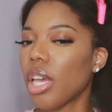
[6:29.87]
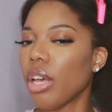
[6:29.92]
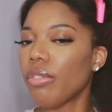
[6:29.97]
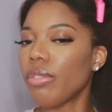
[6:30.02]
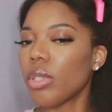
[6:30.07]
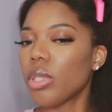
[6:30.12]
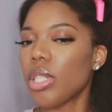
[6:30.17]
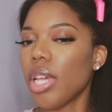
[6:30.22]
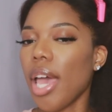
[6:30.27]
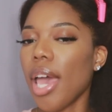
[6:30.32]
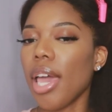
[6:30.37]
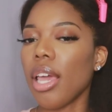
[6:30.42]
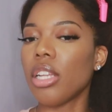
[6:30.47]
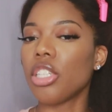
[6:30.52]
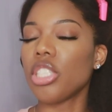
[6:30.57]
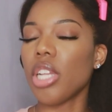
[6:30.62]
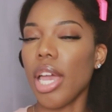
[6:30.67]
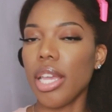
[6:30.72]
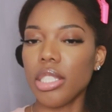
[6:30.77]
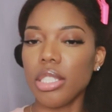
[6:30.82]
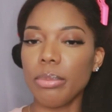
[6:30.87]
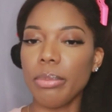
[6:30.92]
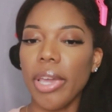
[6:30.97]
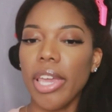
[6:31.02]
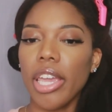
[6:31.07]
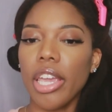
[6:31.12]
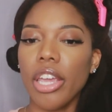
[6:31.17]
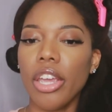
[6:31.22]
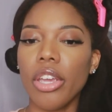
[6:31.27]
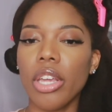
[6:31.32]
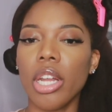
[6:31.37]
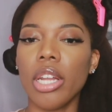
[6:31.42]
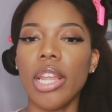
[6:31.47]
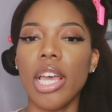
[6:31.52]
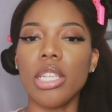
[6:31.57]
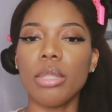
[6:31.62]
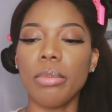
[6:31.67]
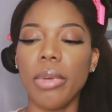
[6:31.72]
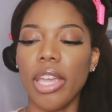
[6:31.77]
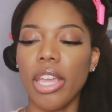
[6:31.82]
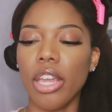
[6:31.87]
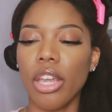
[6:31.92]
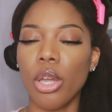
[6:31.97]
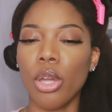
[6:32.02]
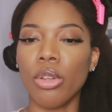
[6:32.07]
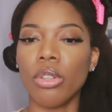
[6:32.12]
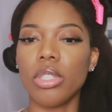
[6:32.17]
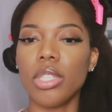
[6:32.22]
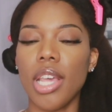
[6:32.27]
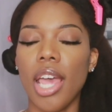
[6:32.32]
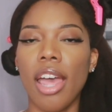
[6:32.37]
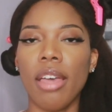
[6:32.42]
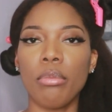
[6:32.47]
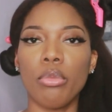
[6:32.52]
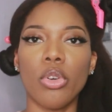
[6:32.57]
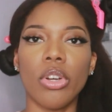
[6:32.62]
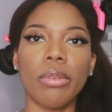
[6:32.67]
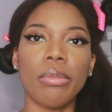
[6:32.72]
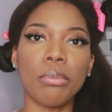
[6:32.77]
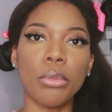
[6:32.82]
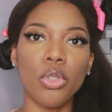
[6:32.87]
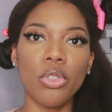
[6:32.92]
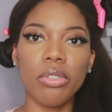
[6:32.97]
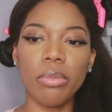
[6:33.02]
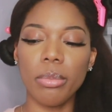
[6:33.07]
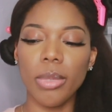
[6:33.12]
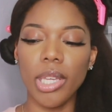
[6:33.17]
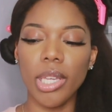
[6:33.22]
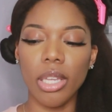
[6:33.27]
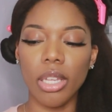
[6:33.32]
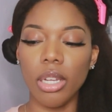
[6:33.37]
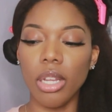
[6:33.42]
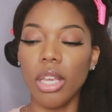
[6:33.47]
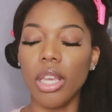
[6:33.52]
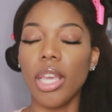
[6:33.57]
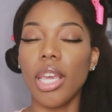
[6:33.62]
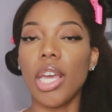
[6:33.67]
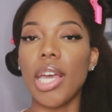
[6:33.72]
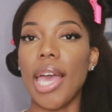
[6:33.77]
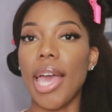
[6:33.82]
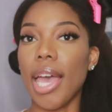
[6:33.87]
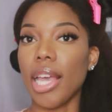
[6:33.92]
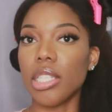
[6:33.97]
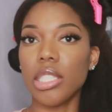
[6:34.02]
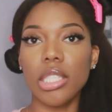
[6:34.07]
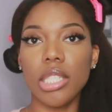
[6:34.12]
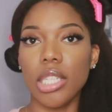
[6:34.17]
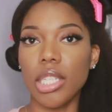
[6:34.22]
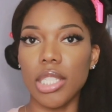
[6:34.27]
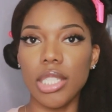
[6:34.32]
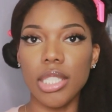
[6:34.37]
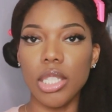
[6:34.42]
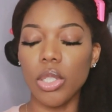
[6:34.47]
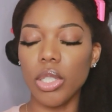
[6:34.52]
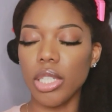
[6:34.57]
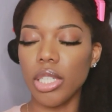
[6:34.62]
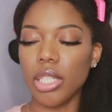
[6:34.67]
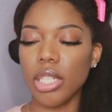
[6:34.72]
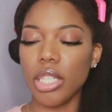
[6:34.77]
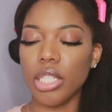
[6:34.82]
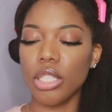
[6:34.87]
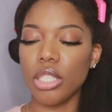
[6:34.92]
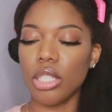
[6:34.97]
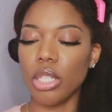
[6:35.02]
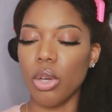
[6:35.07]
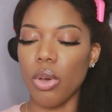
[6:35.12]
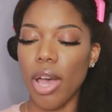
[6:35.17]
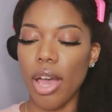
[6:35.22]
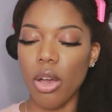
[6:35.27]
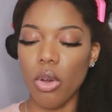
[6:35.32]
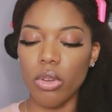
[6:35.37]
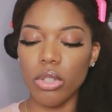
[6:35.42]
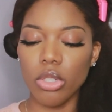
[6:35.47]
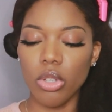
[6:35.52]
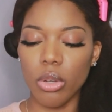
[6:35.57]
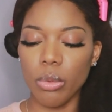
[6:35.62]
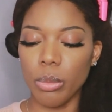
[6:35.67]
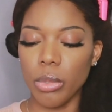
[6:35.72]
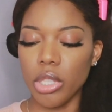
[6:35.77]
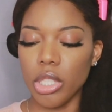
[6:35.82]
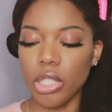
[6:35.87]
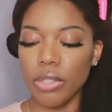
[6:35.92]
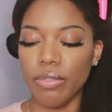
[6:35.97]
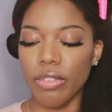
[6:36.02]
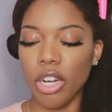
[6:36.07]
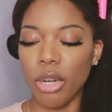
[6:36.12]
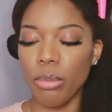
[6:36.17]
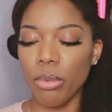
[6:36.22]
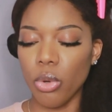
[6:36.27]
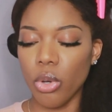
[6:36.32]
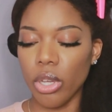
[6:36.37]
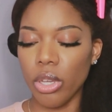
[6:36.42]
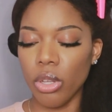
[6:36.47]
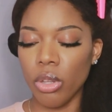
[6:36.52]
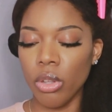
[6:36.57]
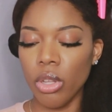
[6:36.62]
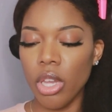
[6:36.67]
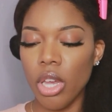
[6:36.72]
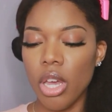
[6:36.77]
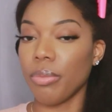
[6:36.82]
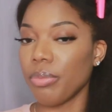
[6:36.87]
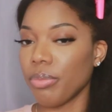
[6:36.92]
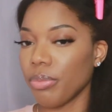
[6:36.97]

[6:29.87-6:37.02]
really helpful to add shine to my hair. It allows my hair to have more movement, adds to the silkiness. So I always go in with this Verb oil.